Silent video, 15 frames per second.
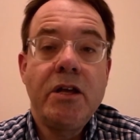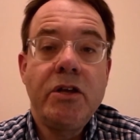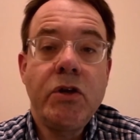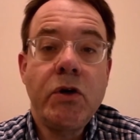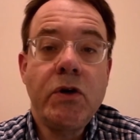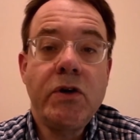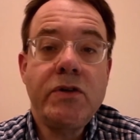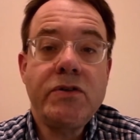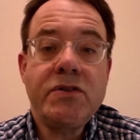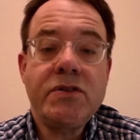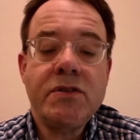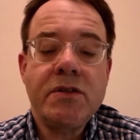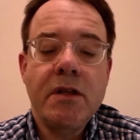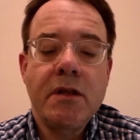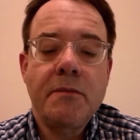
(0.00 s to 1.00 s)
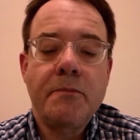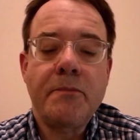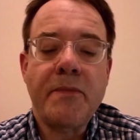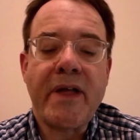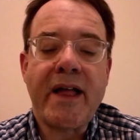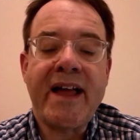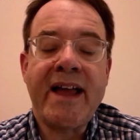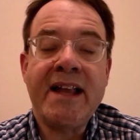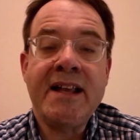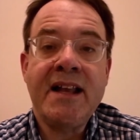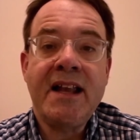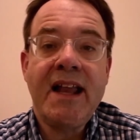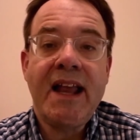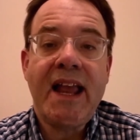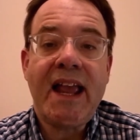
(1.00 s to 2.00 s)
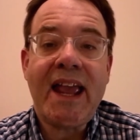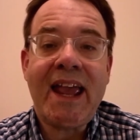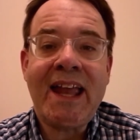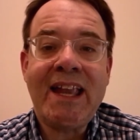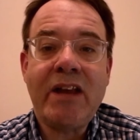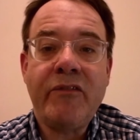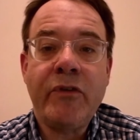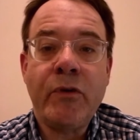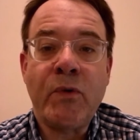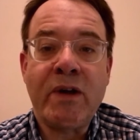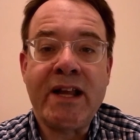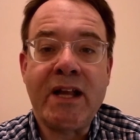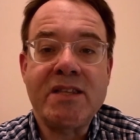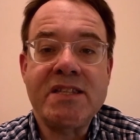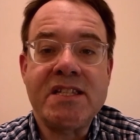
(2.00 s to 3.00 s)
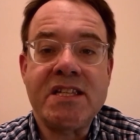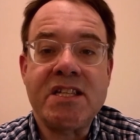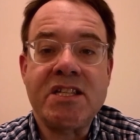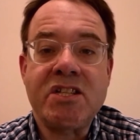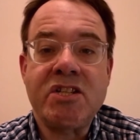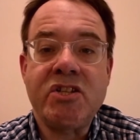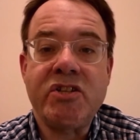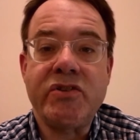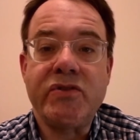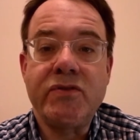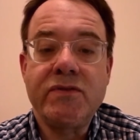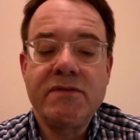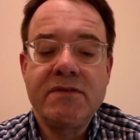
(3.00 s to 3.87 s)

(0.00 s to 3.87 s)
Yours, mine, and everyone else's too.